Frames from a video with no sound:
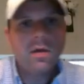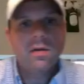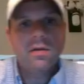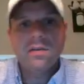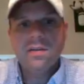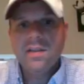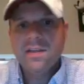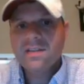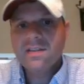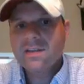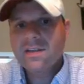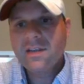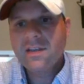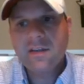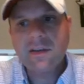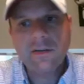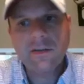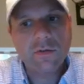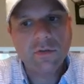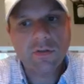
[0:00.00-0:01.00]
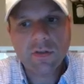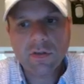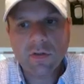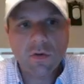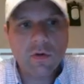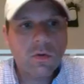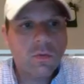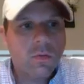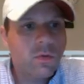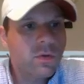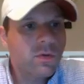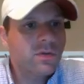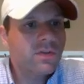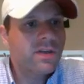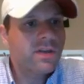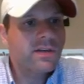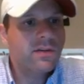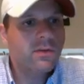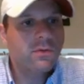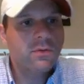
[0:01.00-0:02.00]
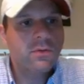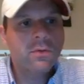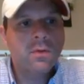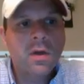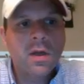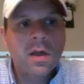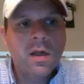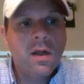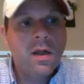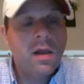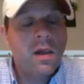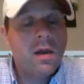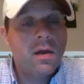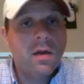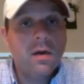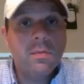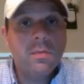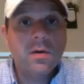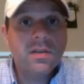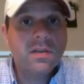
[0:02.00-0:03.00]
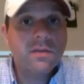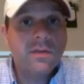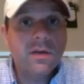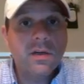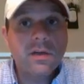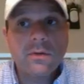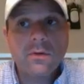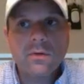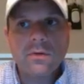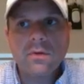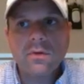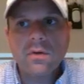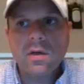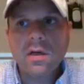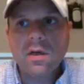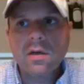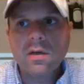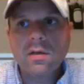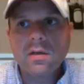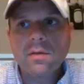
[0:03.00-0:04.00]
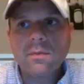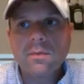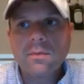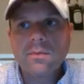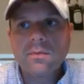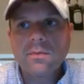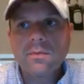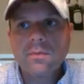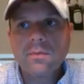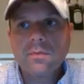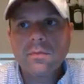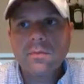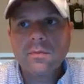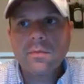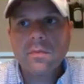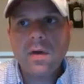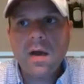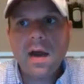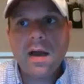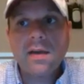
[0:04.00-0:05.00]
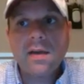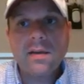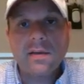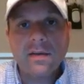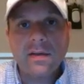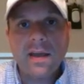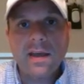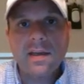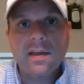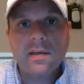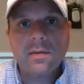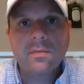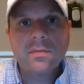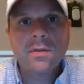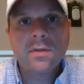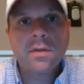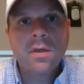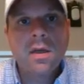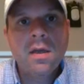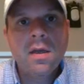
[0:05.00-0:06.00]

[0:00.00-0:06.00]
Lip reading: Disney, they do Star Wars, they do a bunch of other high-end names.